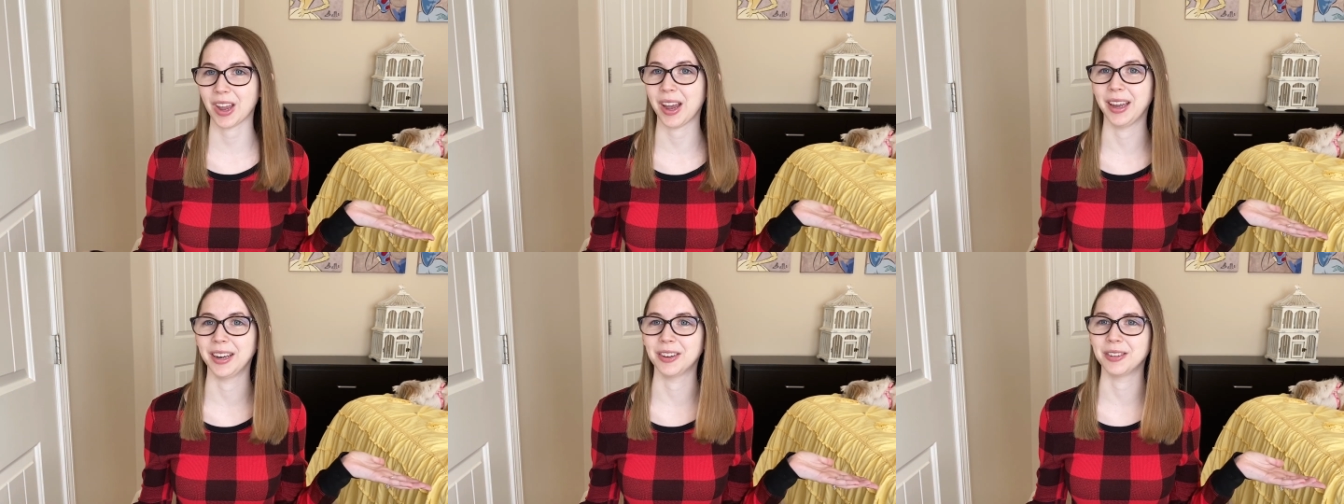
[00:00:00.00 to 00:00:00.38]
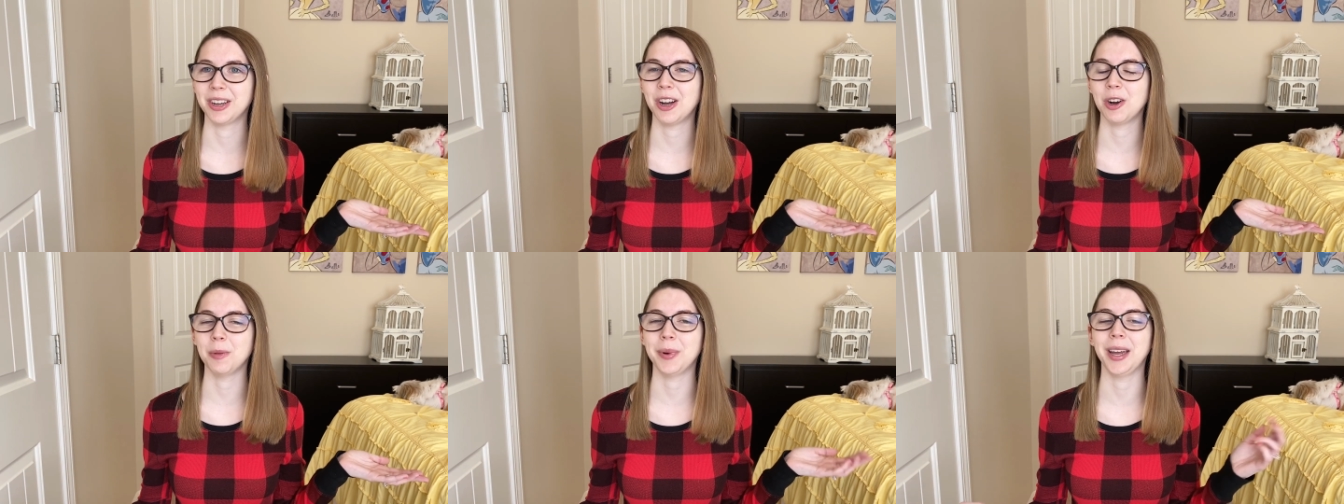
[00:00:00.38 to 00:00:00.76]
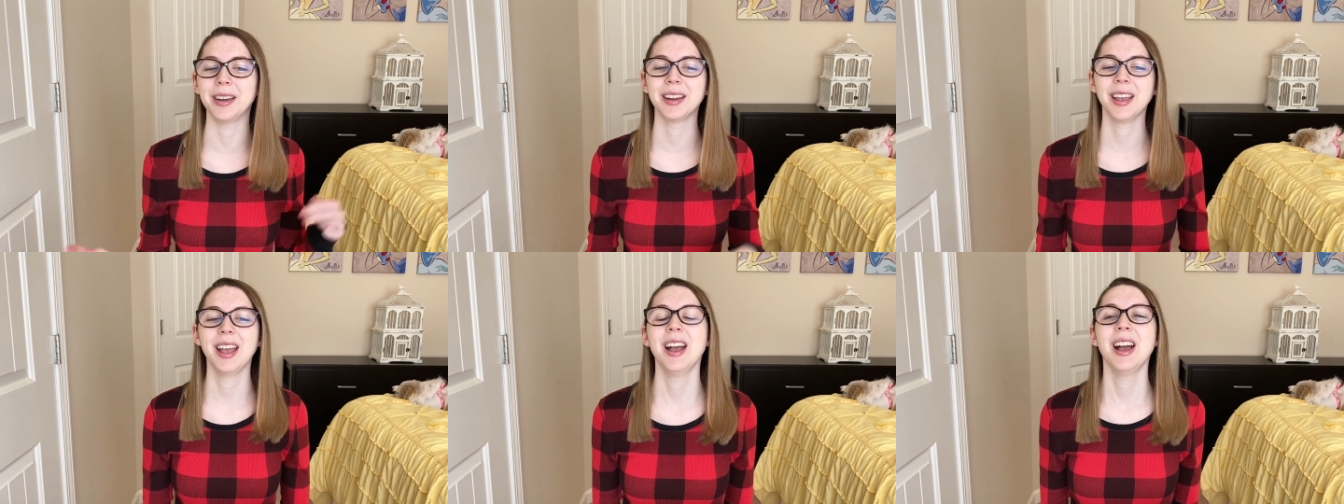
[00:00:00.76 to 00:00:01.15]
I don't know,
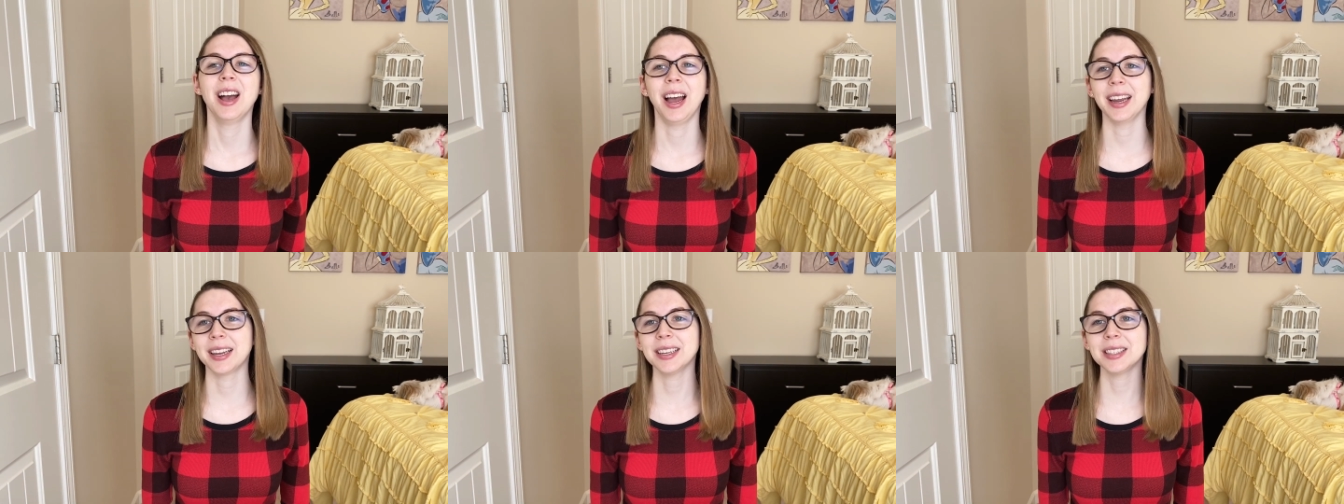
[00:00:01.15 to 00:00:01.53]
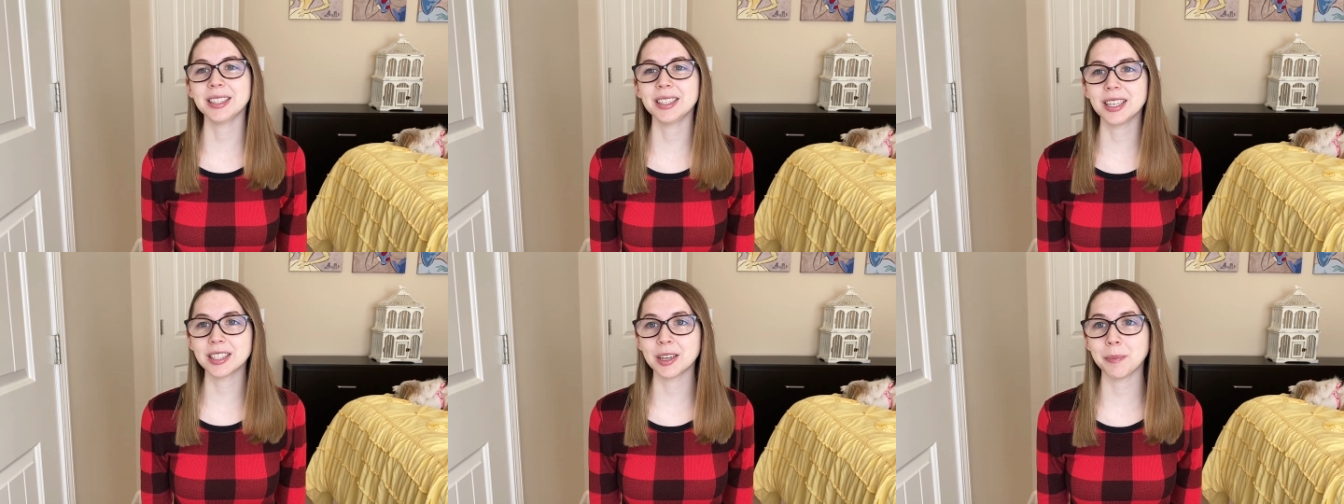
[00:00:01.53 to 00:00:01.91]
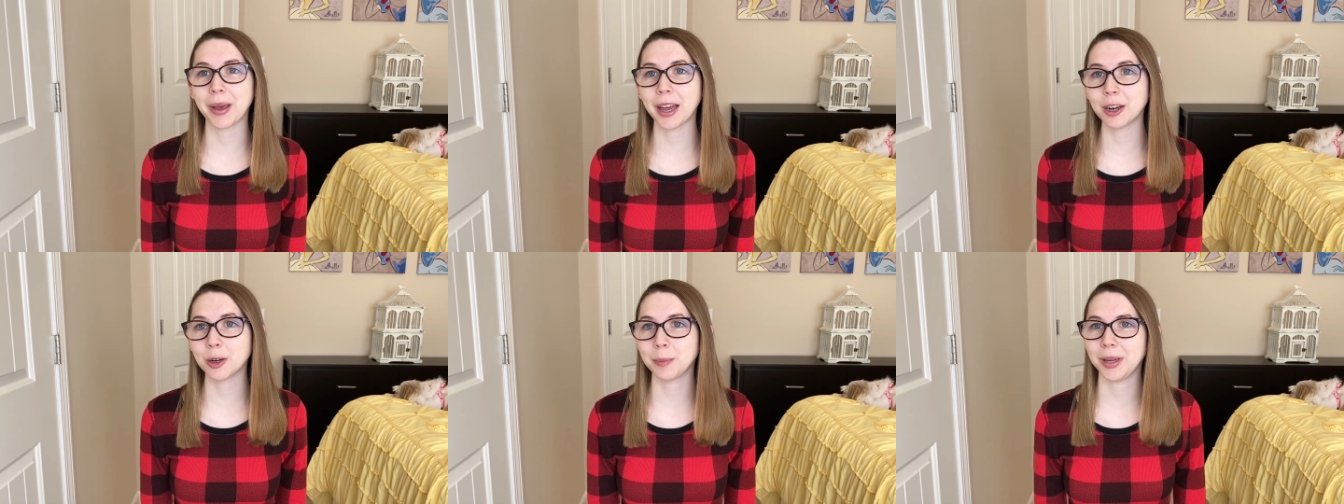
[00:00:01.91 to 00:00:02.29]
but I guess it doesn't
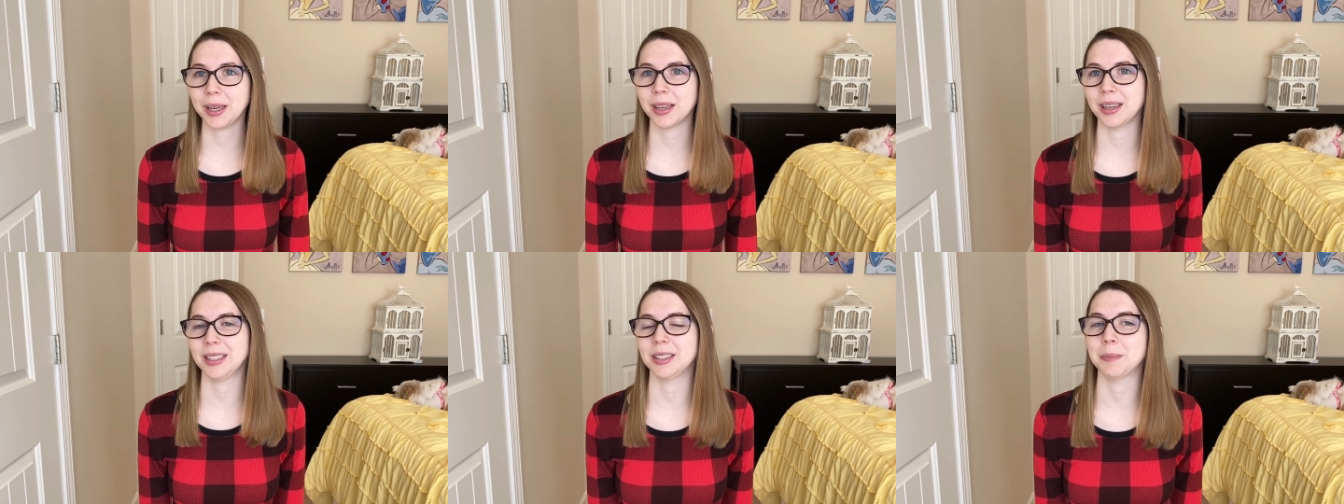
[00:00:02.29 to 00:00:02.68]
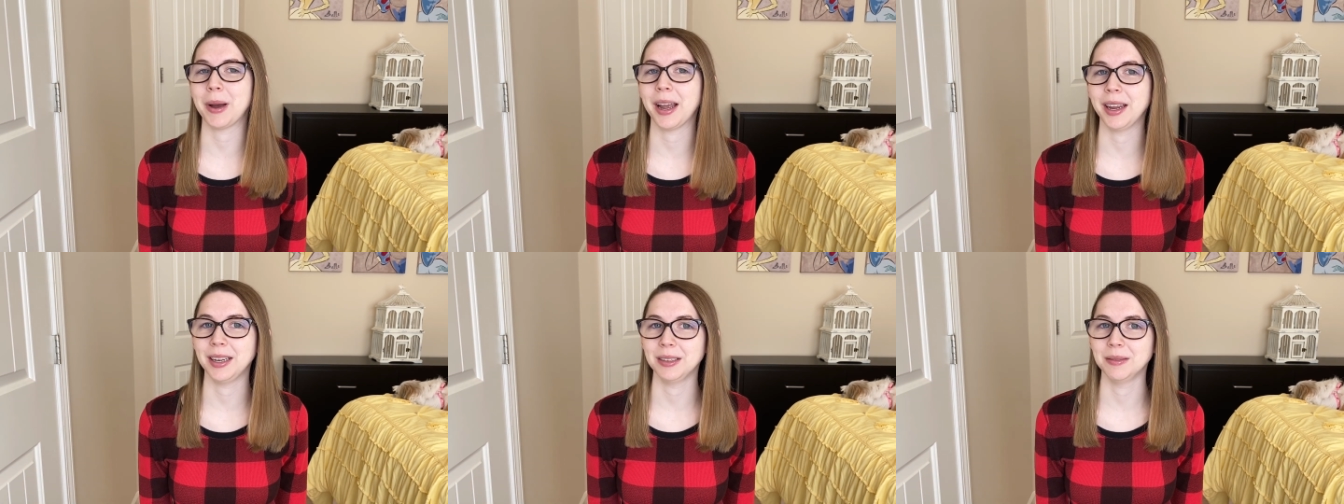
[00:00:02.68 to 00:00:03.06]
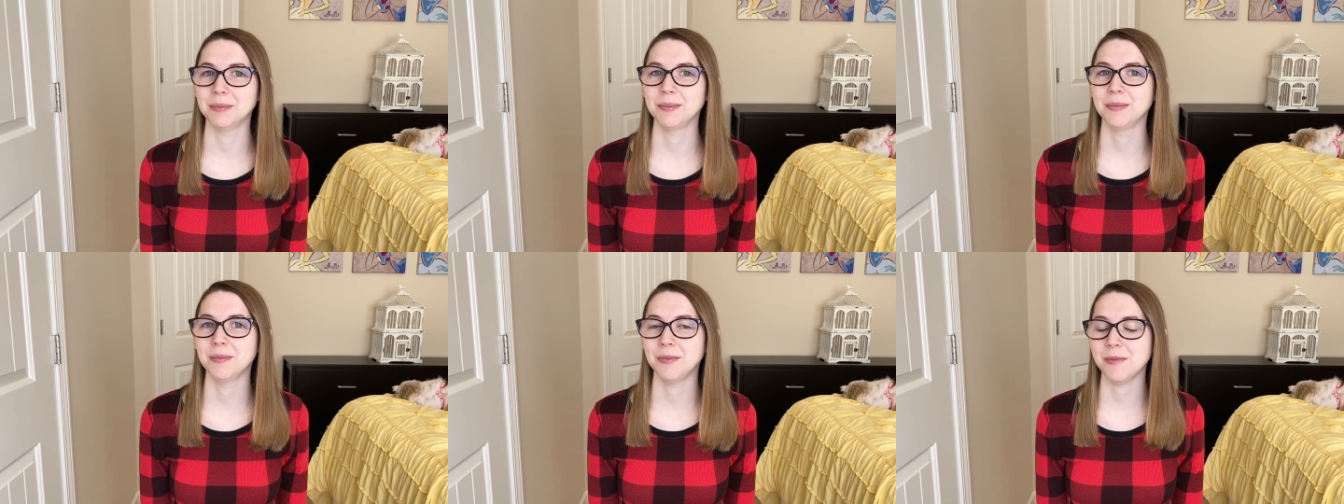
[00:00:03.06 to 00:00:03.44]
matter because
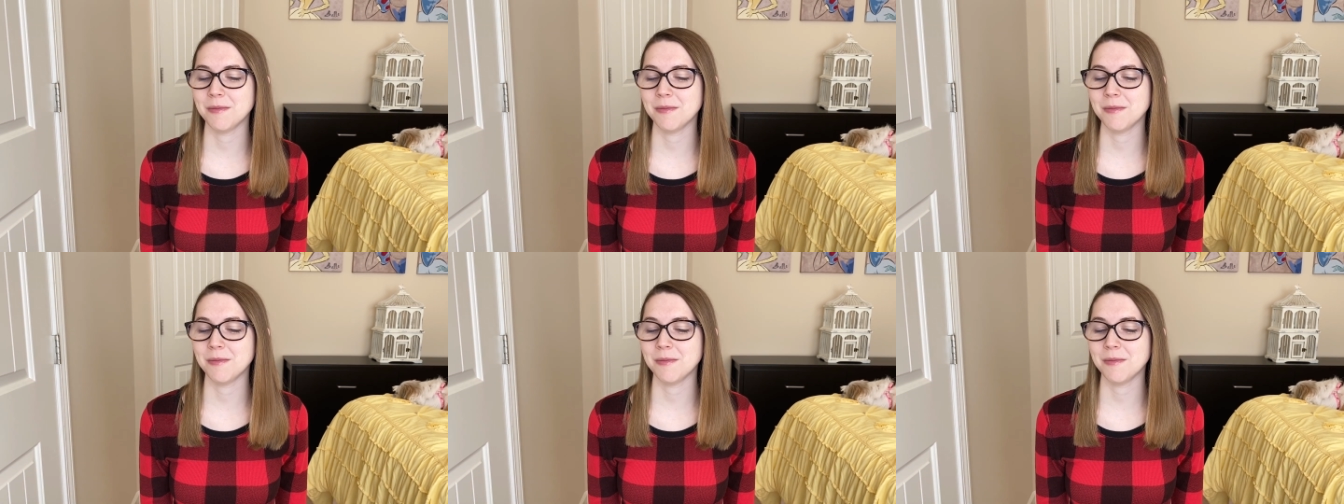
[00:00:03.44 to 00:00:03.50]
mine